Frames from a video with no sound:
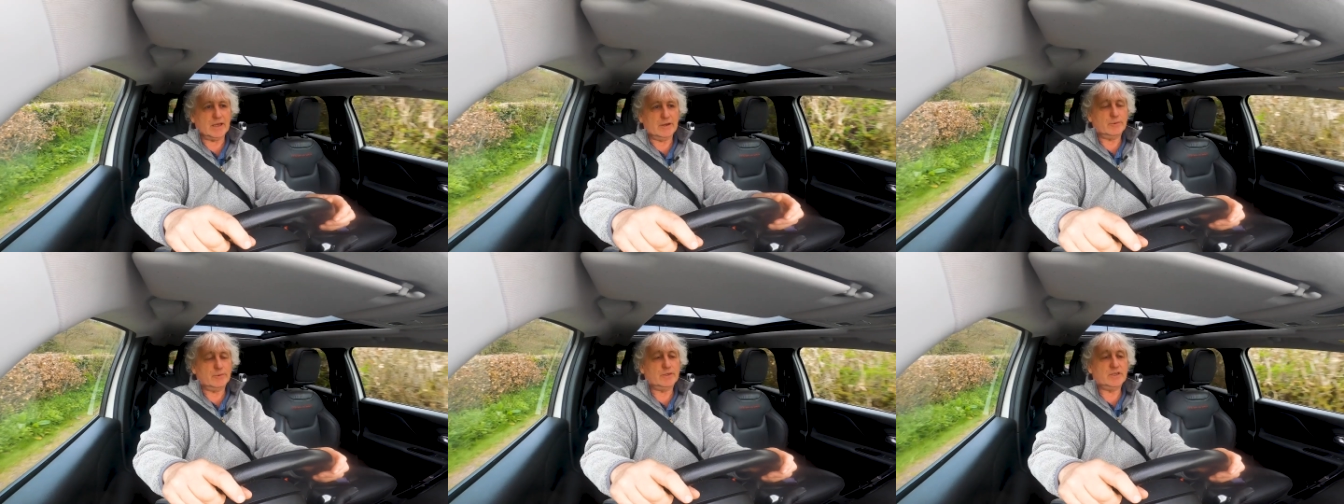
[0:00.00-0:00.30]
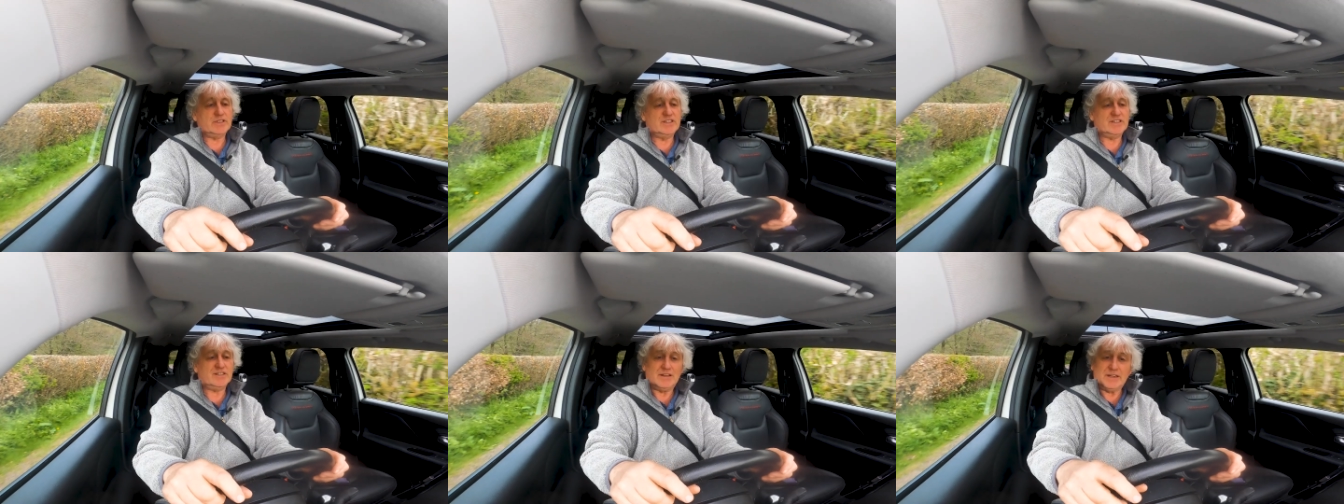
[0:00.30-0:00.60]
who were
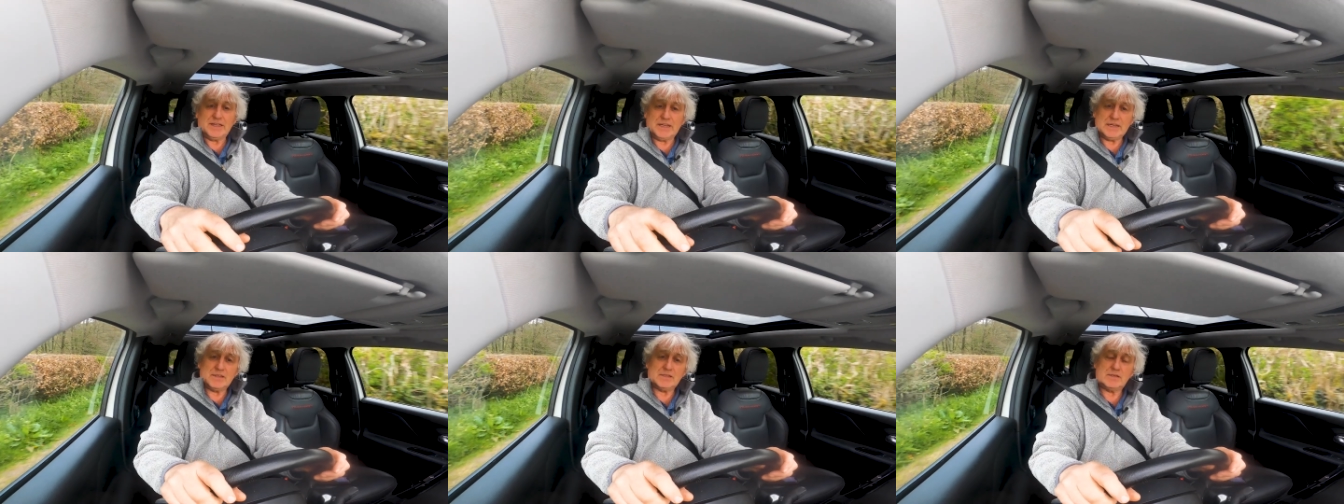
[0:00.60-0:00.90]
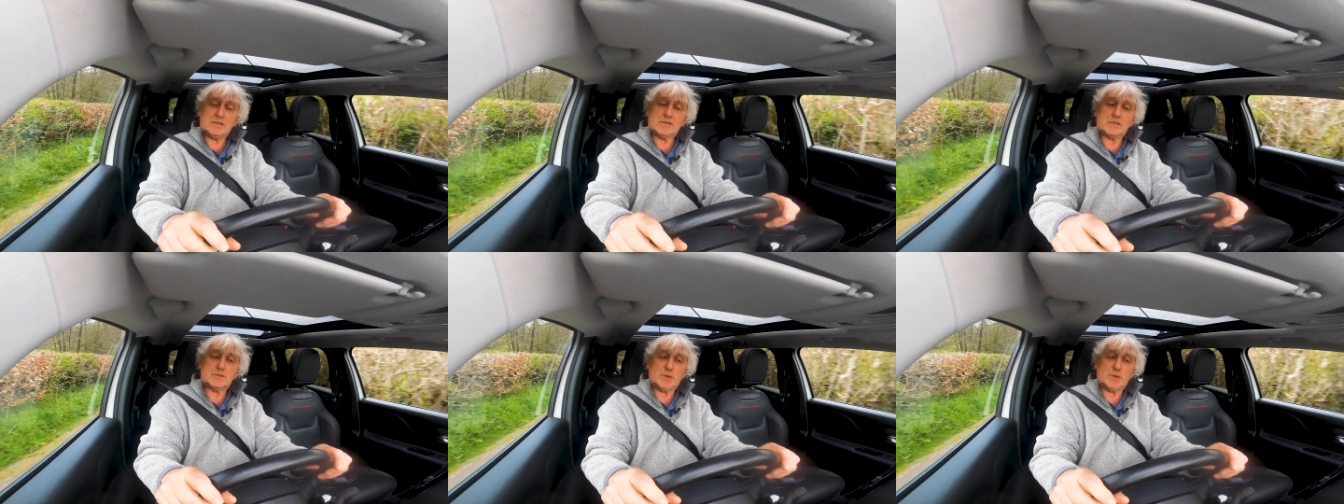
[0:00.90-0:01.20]
jolly
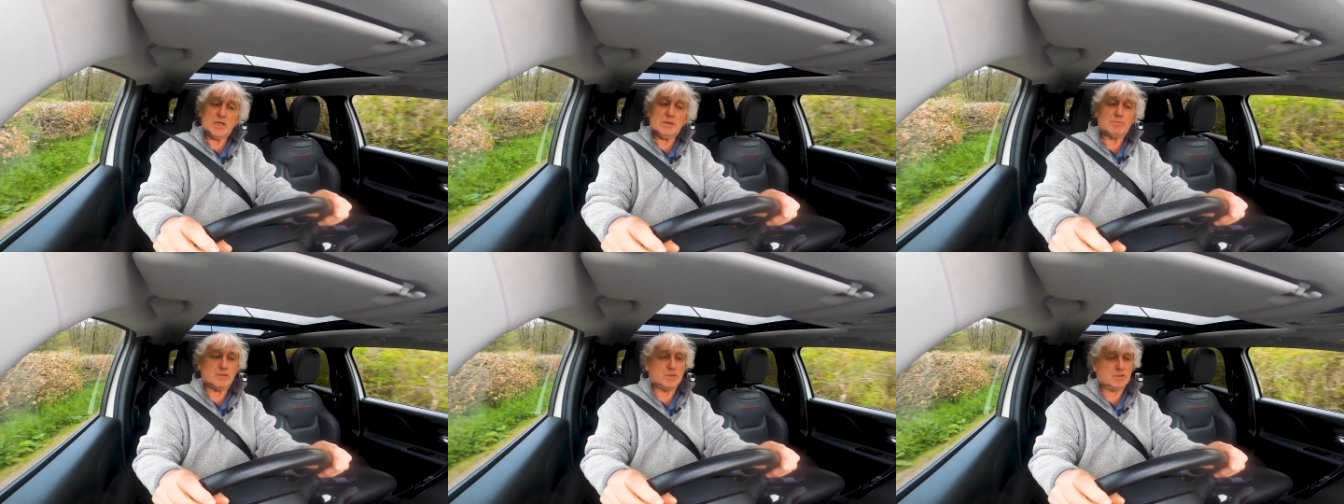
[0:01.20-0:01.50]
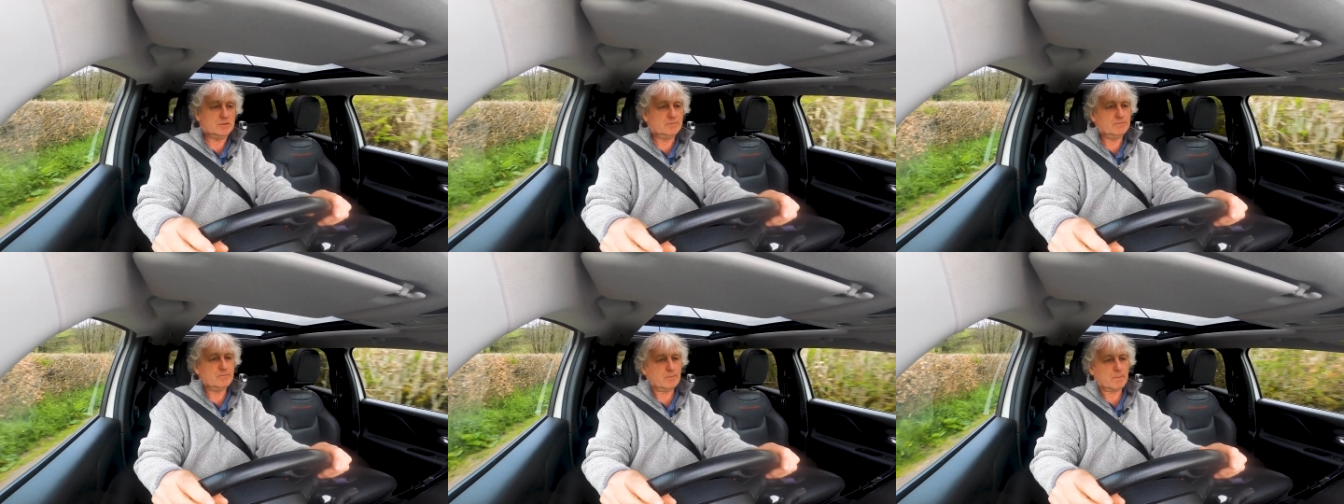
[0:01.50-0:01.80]
nice
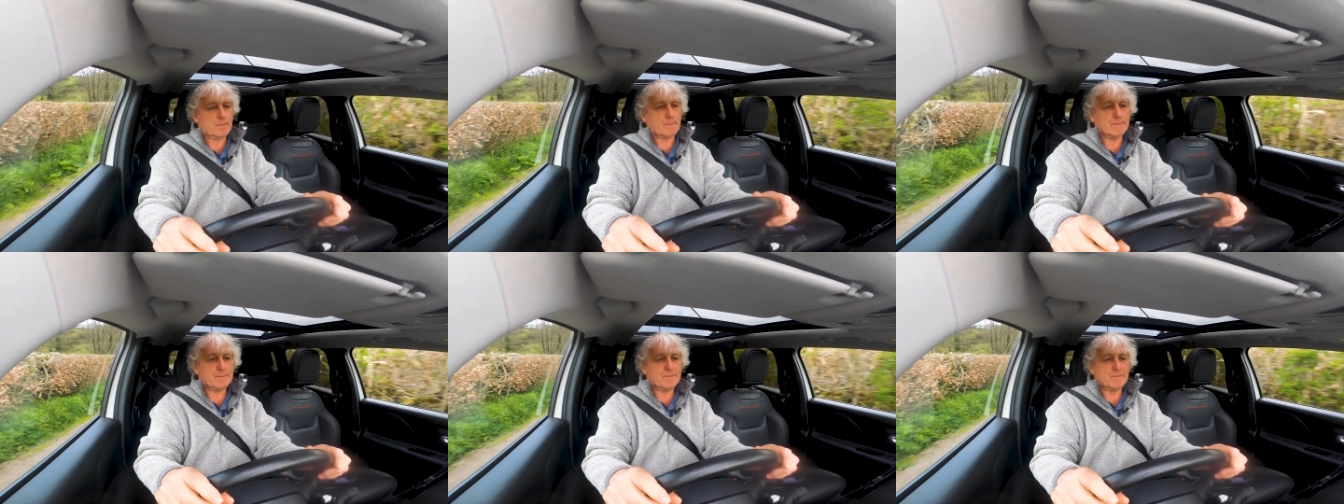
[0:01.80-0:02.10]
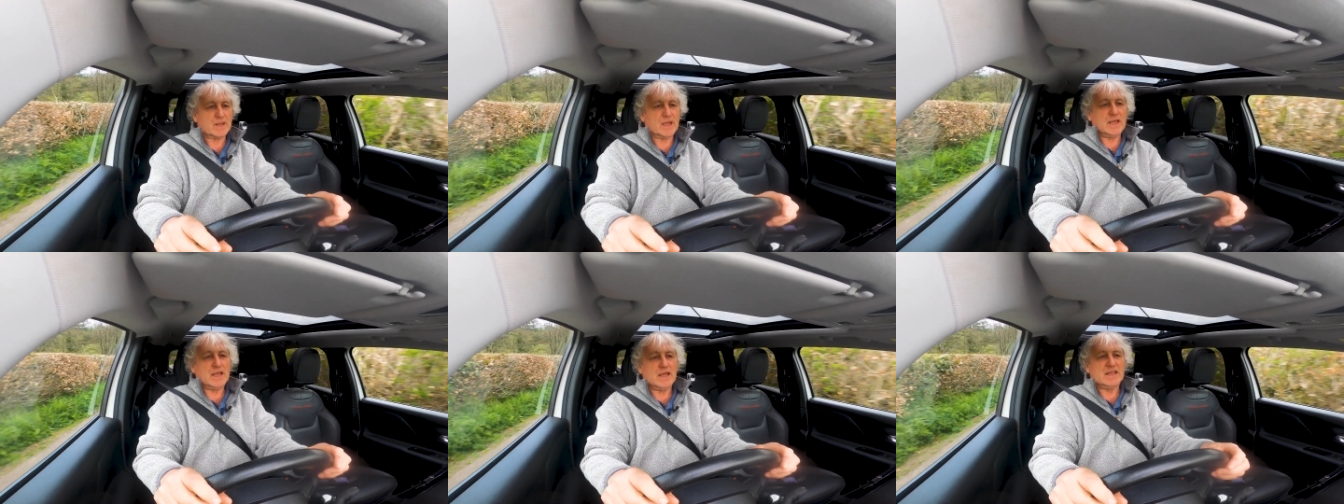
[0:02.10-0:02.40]
people,
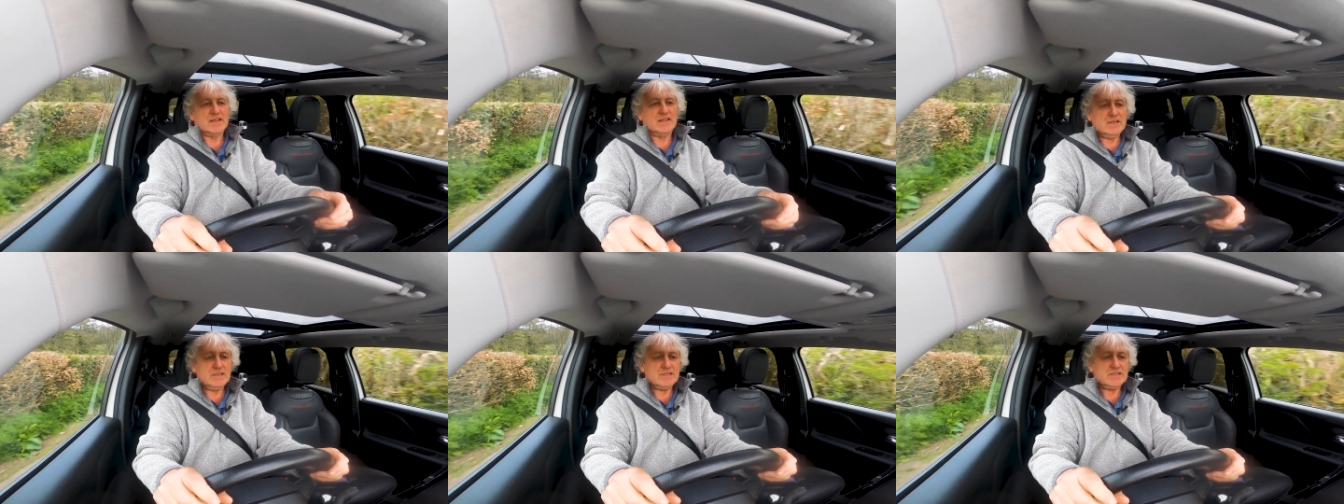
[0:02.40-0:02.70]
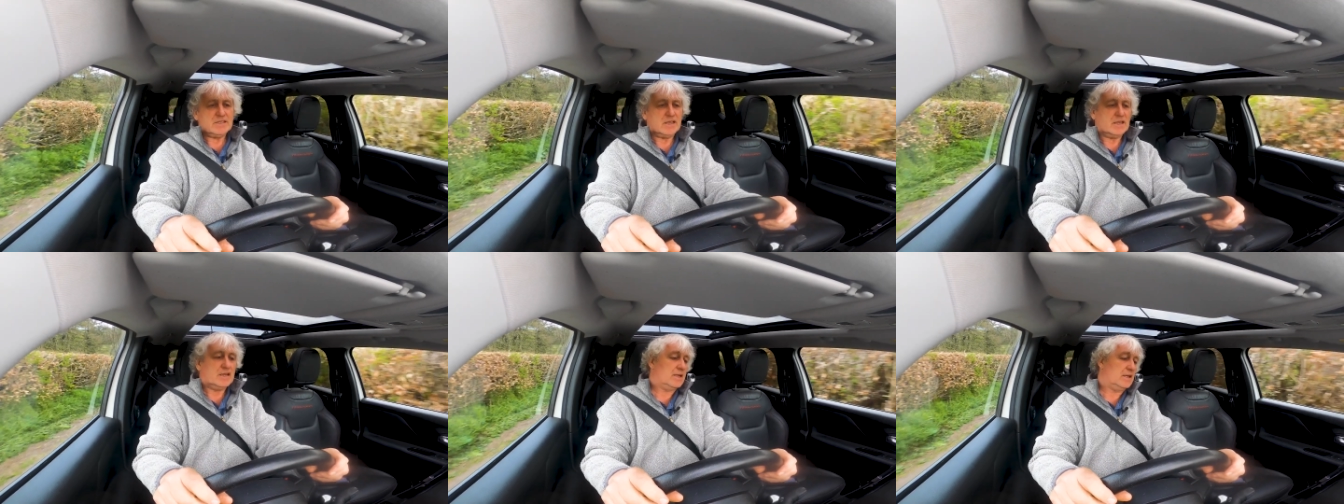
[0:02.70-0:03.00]
this